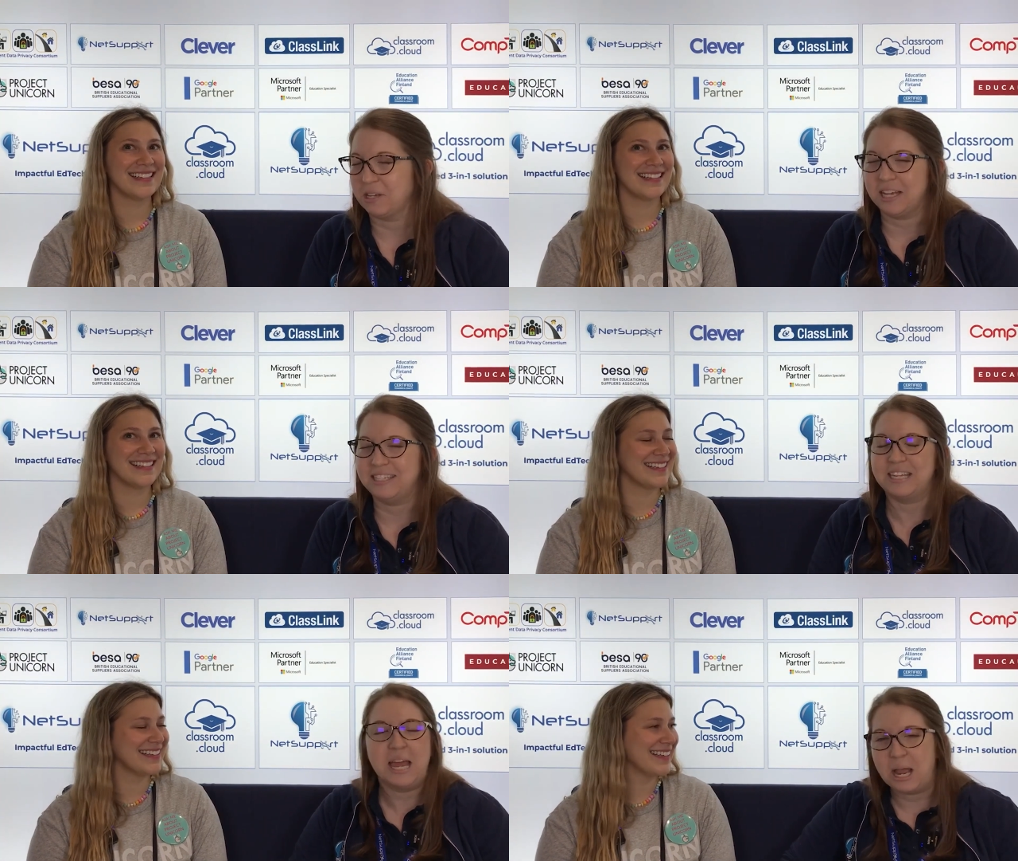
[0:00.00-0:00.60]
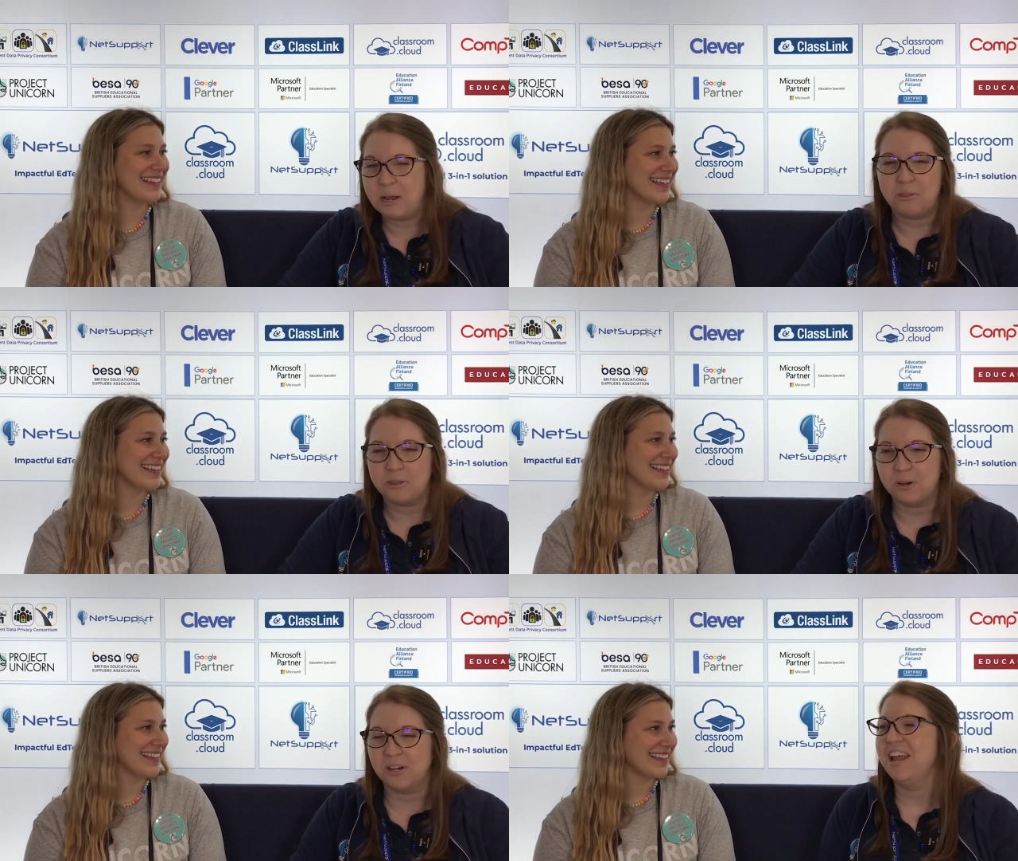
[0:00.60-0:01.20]
Speaker 1: kids say, into
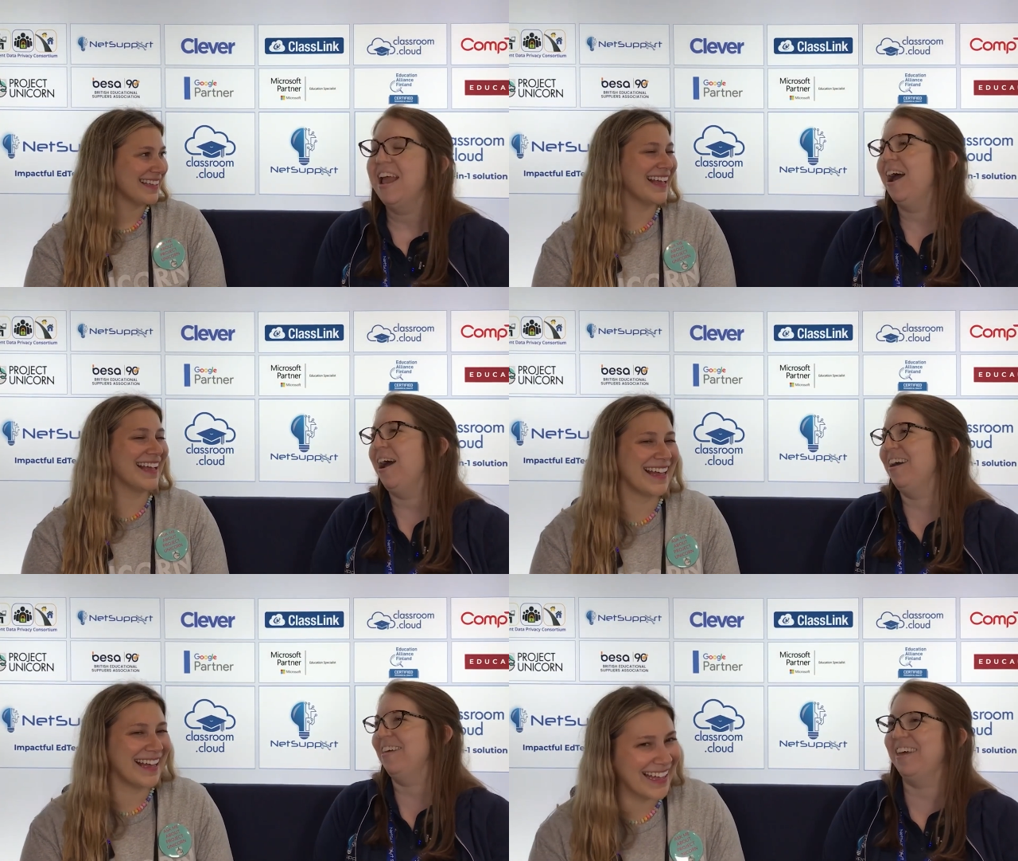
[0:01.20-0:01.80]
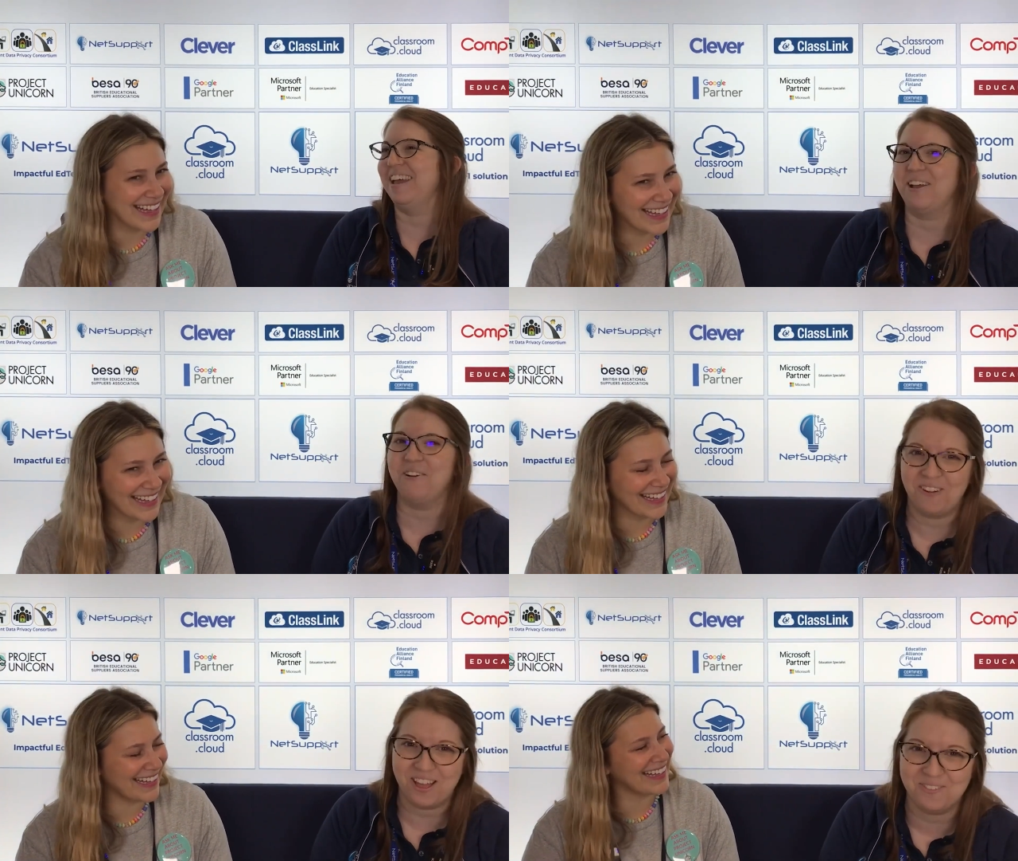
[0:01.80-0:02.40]
the Twitter, then
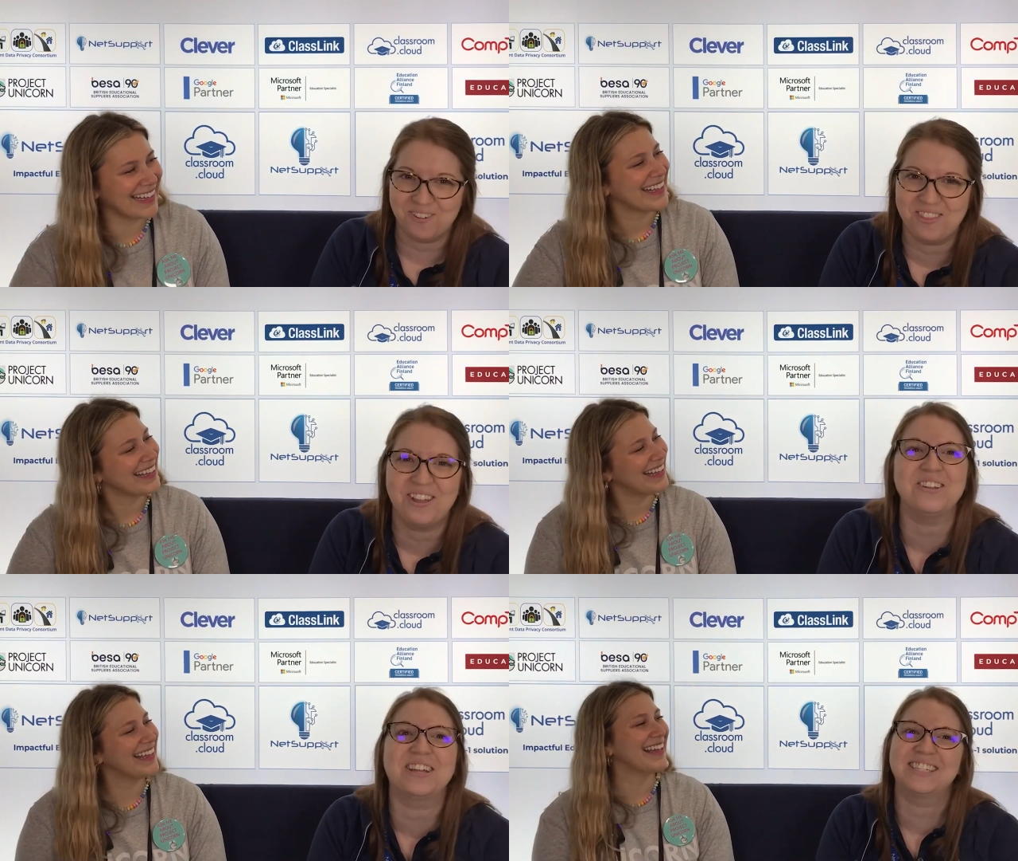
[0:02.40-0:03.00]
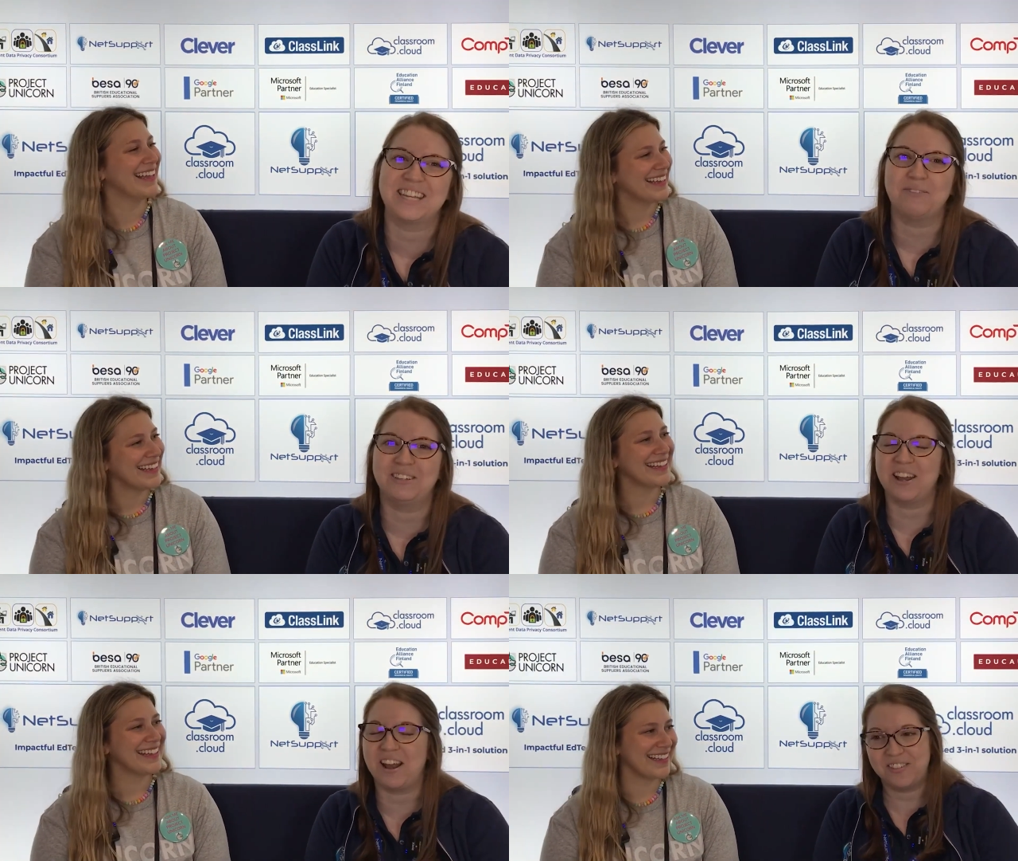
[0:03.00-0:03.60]
go find them on there. You can stay
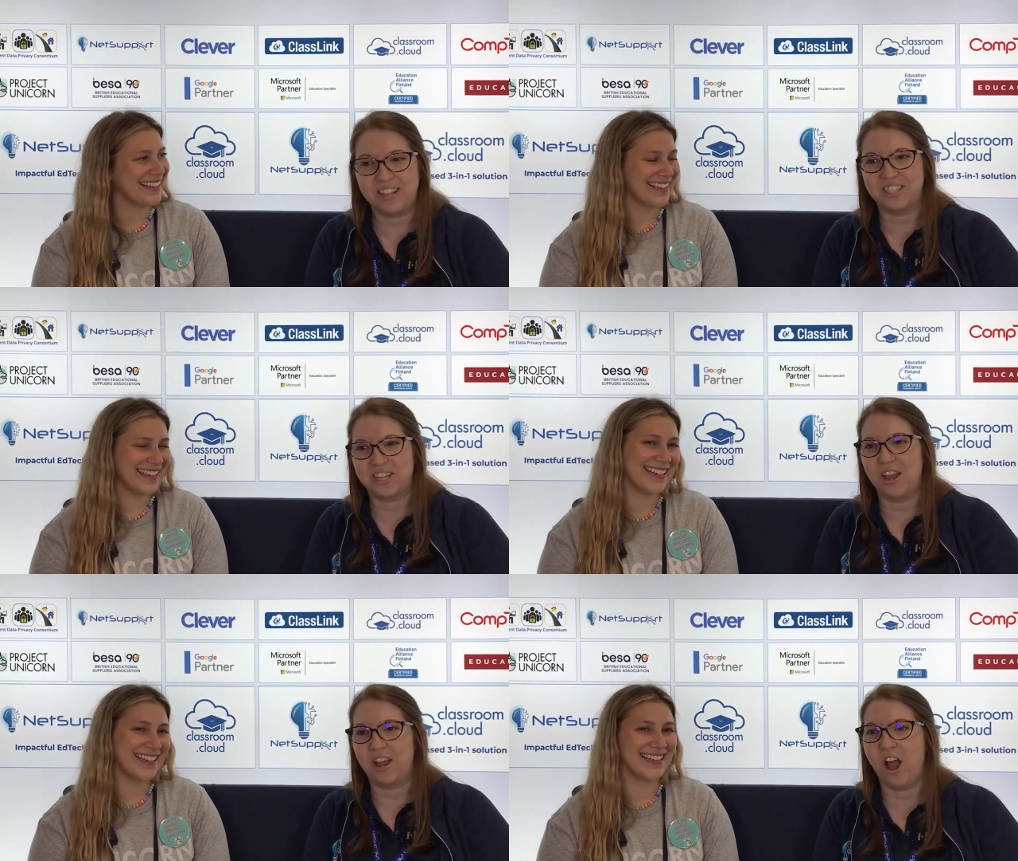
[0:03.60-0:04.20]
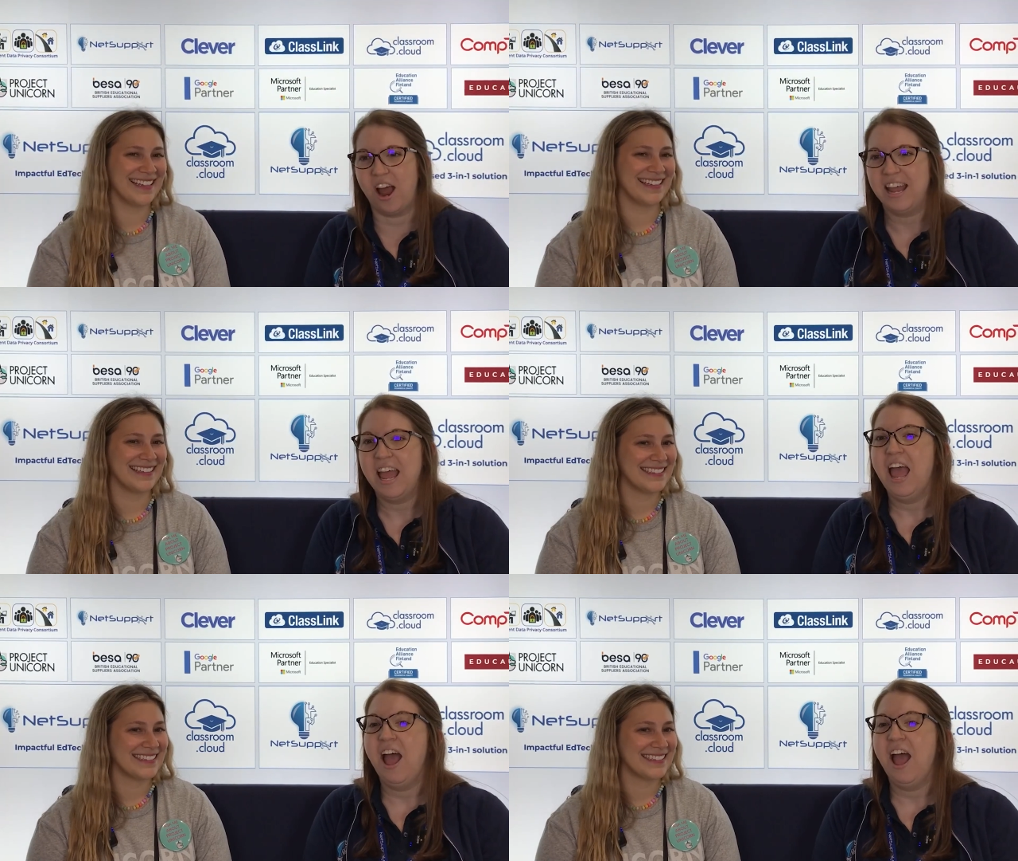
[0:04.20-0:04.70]
up to date on everything that's going on.